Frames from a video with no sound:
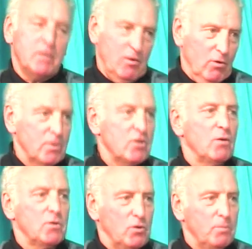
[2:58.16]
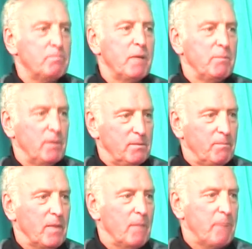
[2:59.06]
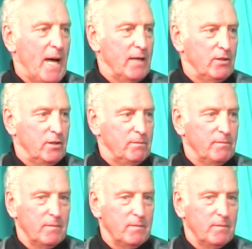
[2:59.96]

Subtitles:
The door was always open. People bannered them.